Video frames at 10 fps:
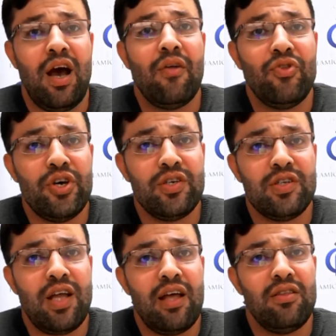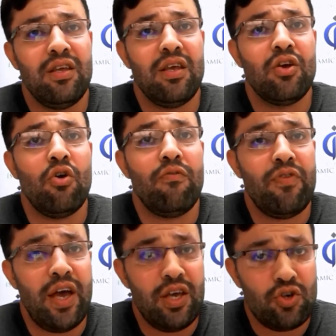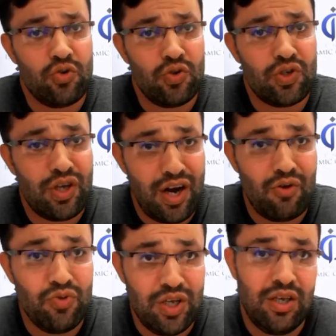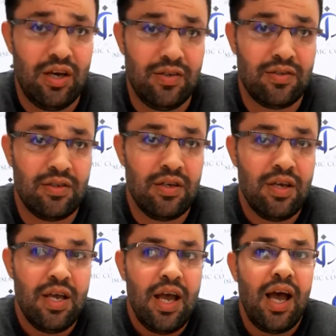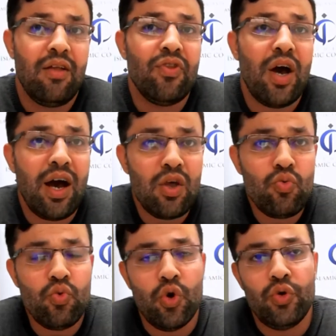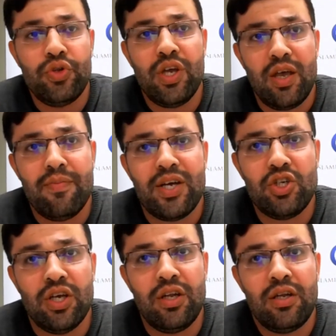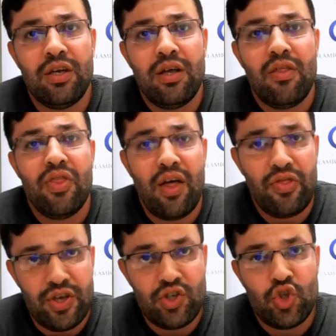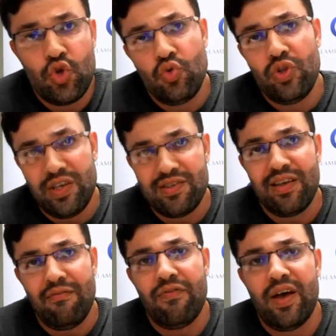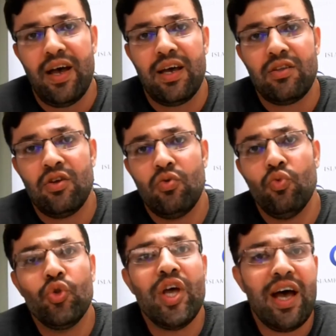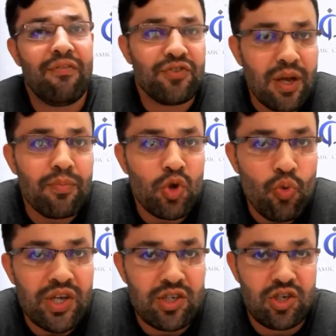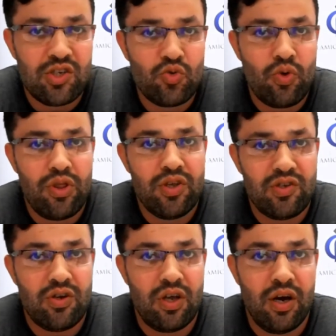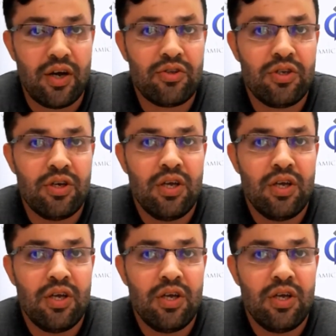understanding of the issues surrounding us. And I would imagine that the students, in fact, would have some questions with this regard,